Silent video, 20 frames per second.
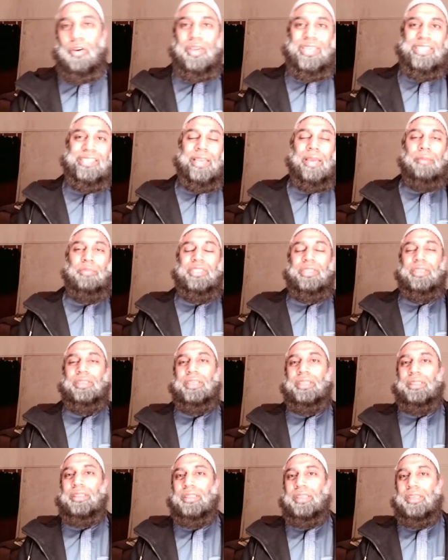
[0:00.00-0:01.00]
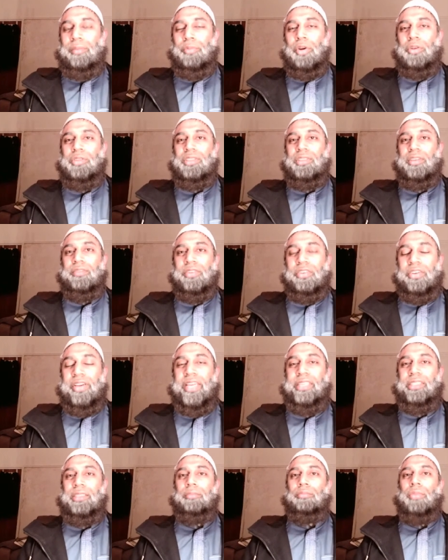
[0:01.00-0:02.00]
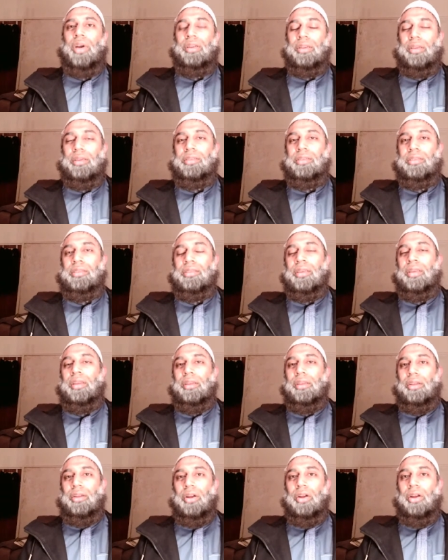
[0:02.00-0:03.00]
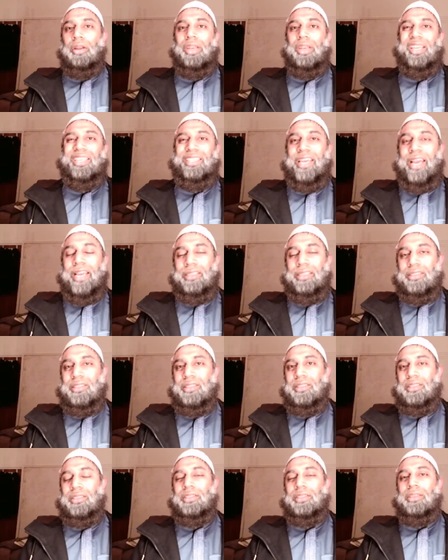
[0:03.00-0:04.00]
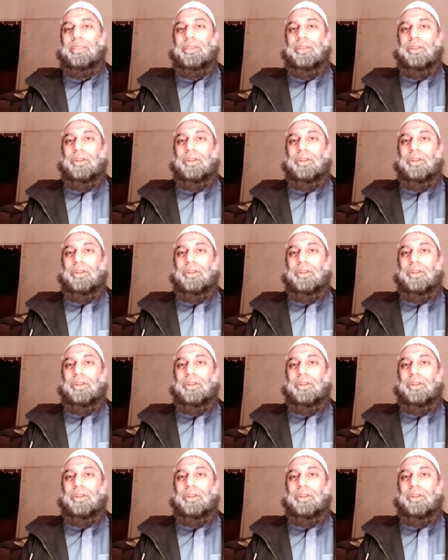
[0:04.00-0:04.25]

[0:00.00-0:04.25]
Islam isn't in the process of creating monks or Luddites